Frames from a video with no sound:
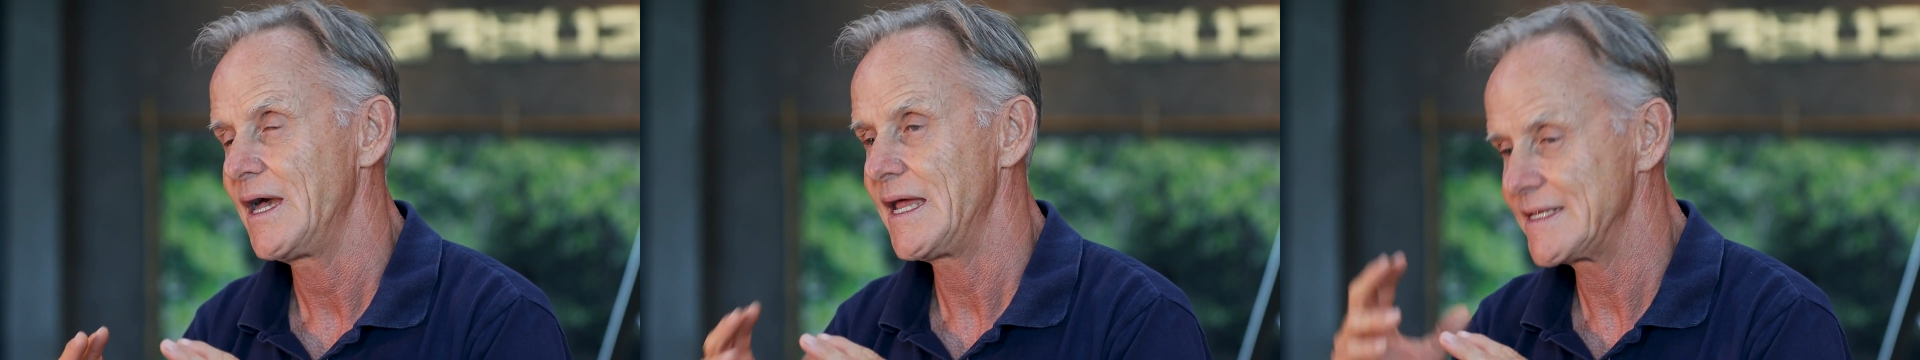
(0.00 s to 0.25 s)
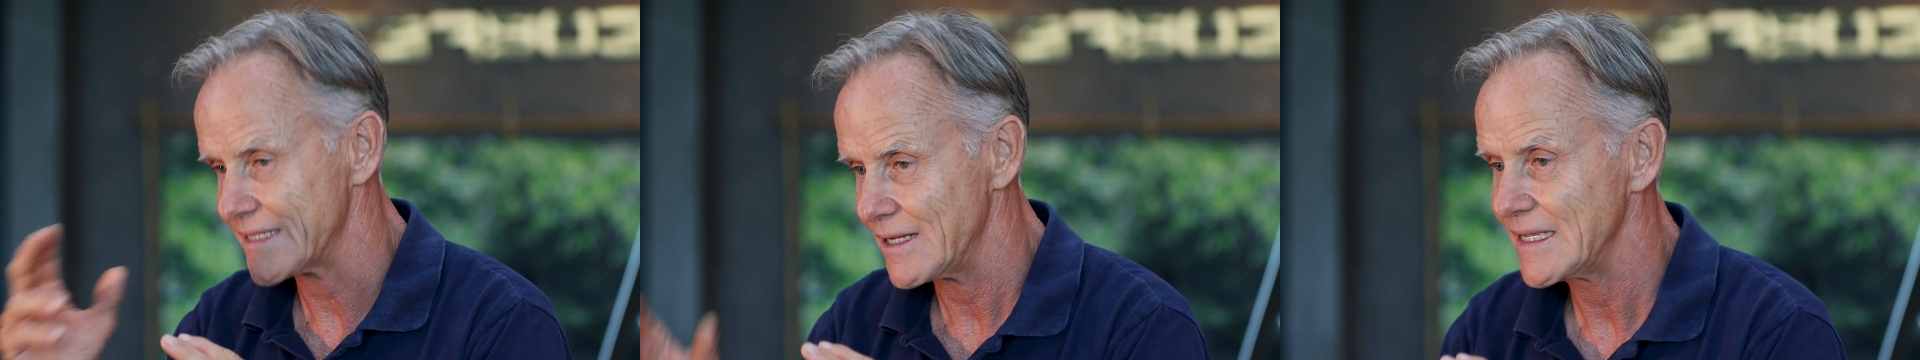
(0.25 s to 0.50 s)

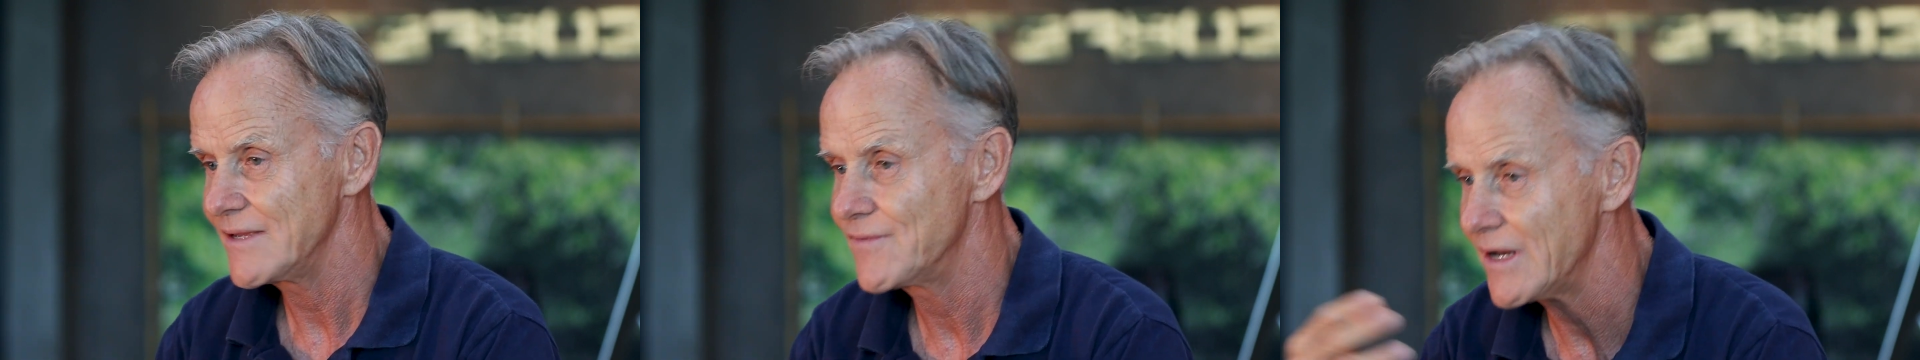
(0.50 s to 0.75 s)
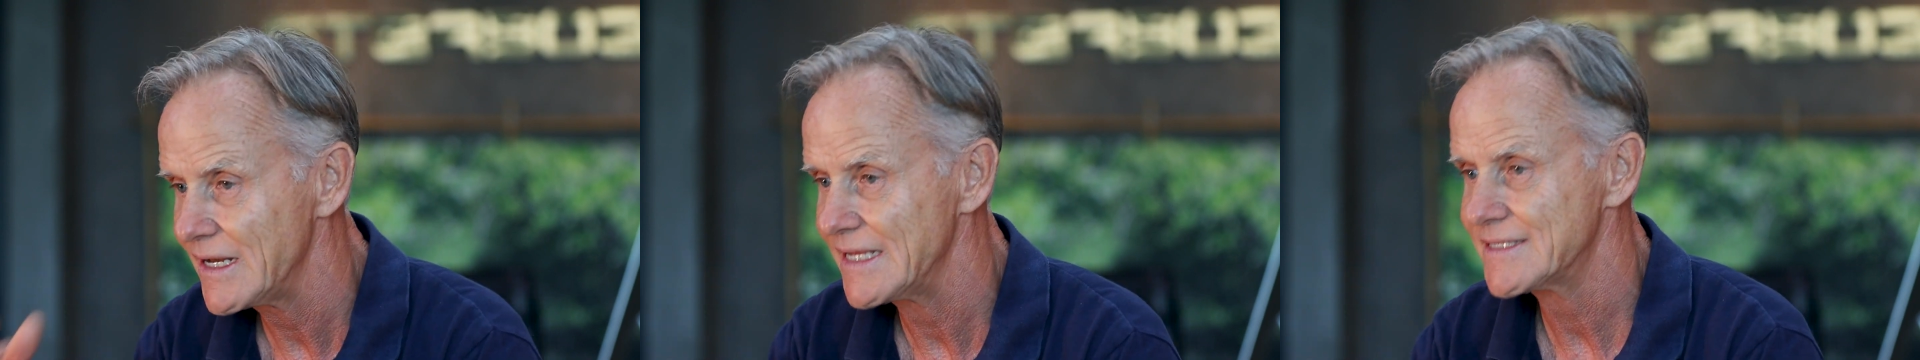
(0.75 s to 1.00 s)
and it's
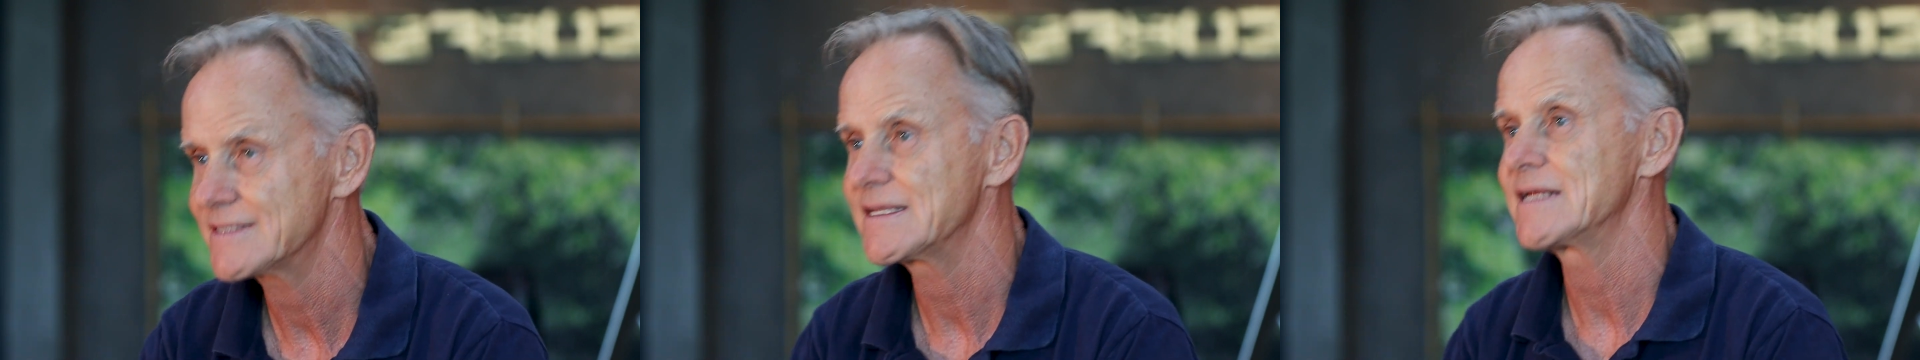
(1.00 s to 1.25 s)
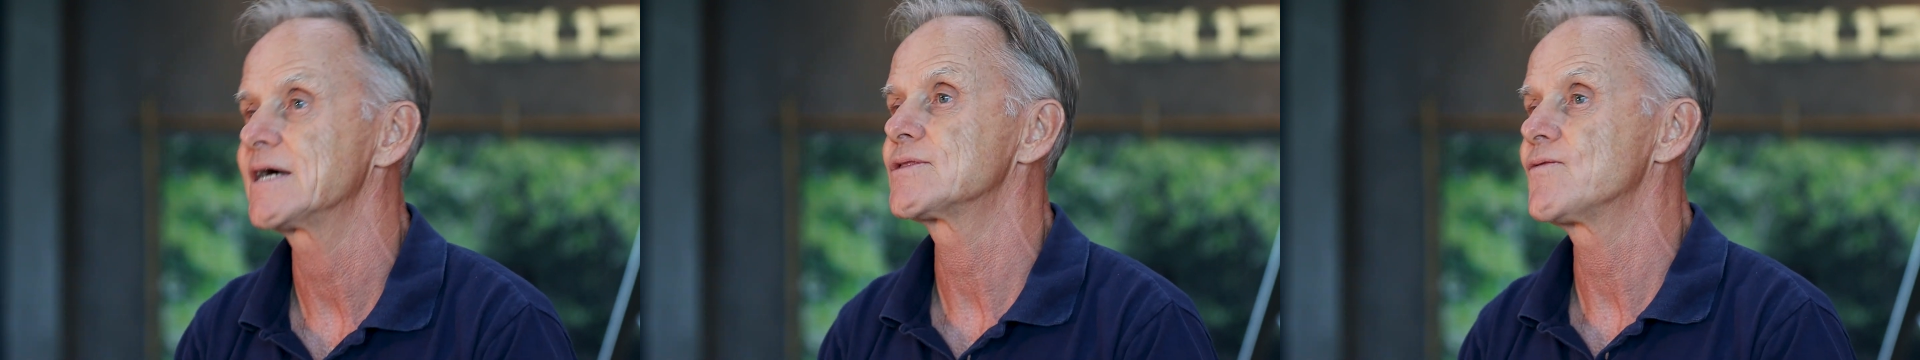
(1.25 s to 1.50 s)
even less
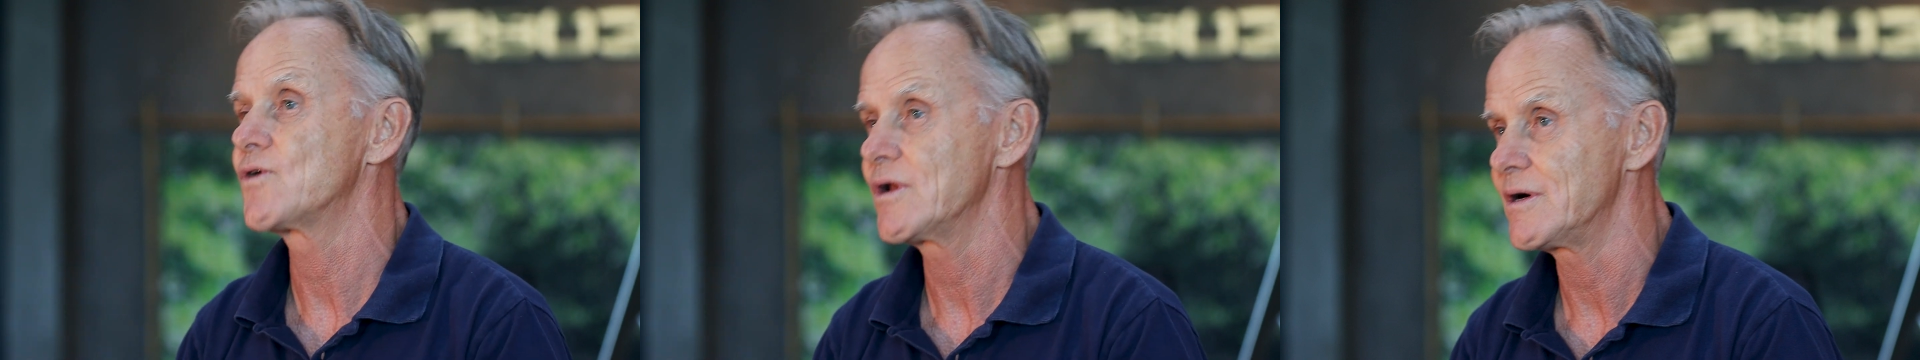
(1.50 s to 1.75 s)
than that of